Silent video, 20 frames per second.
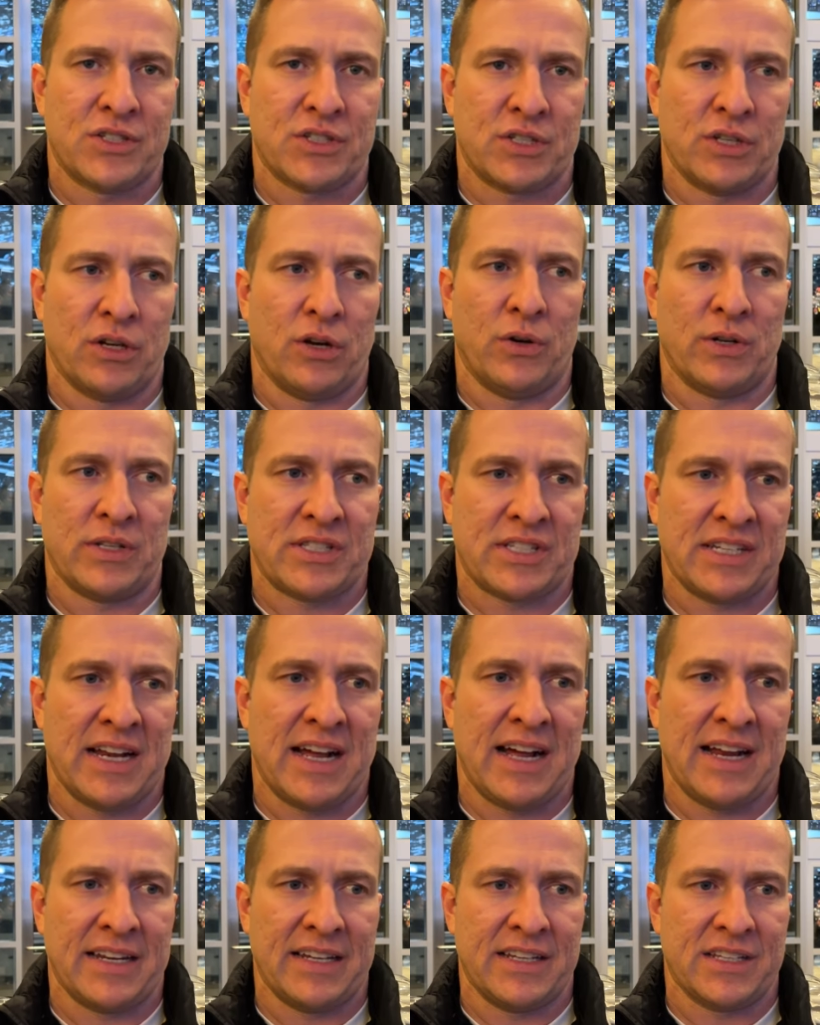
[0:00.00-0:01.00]
So it's
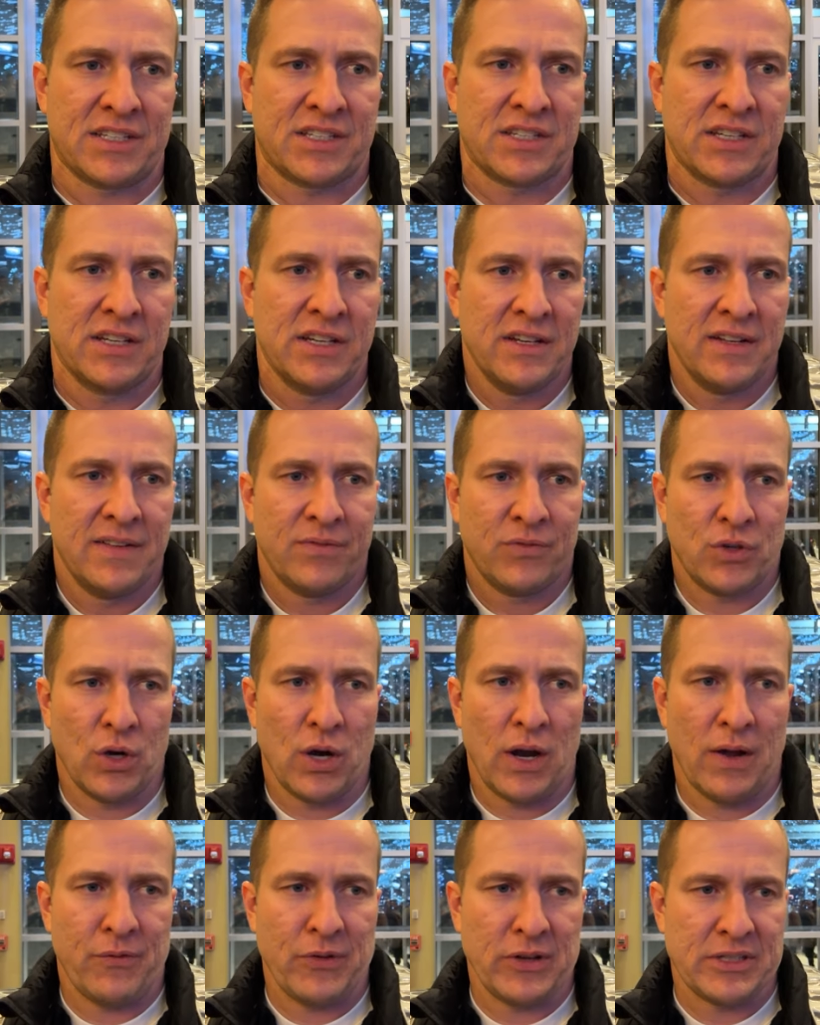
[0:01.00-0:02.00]
not as their
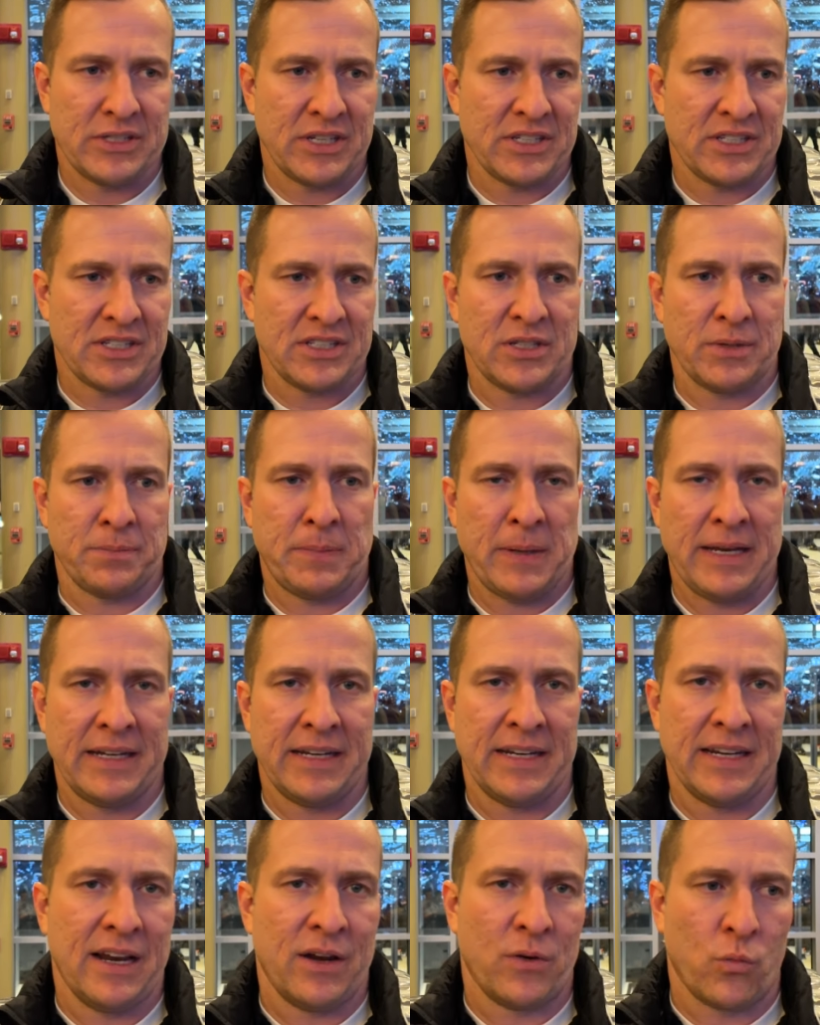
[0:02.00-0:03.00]
offense isn't
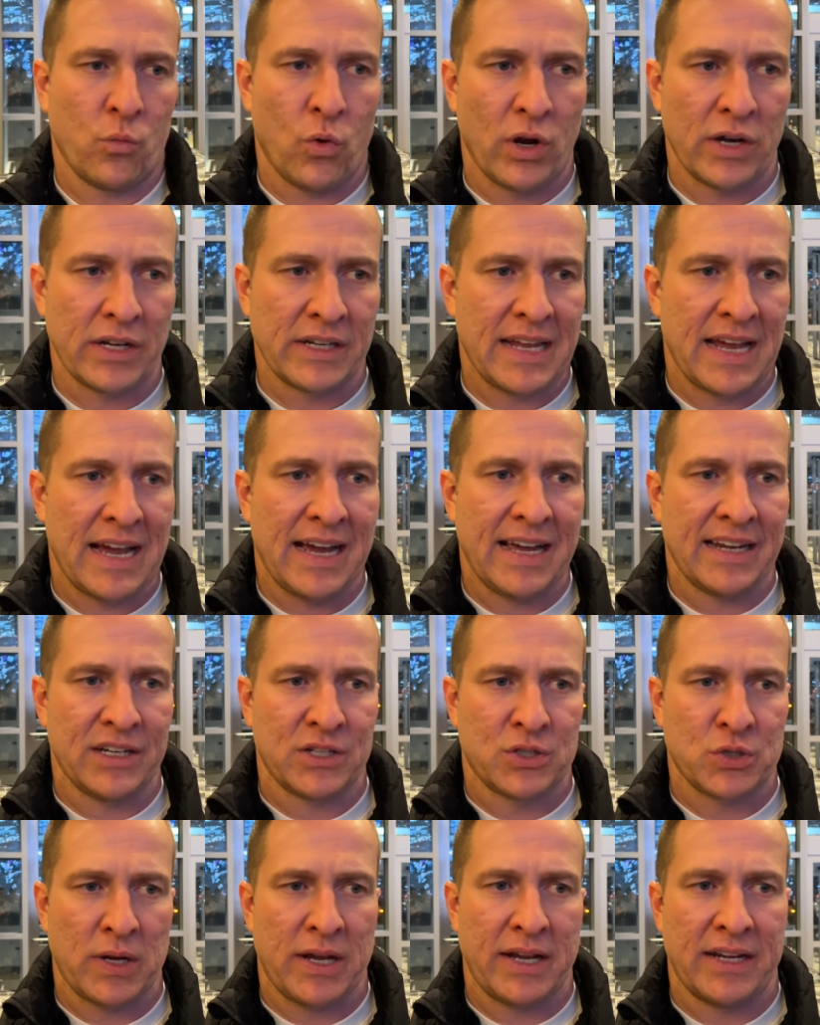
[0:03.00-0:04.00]
dependent on one guy to
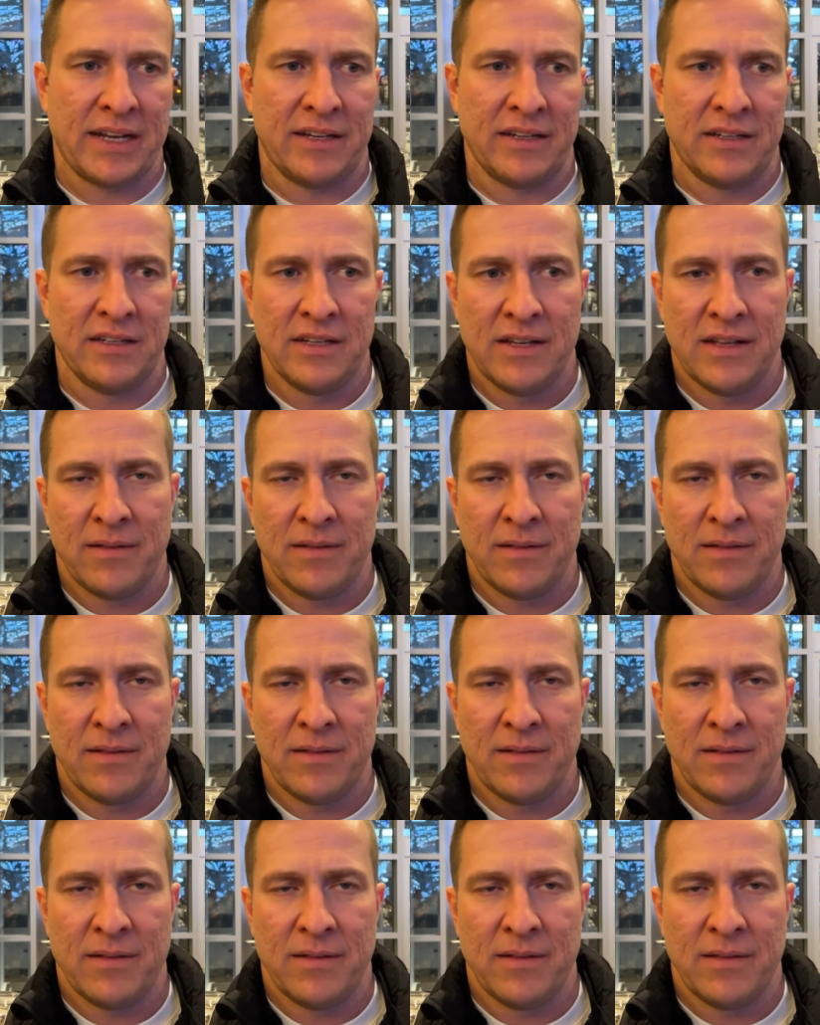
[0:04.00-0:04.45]
try to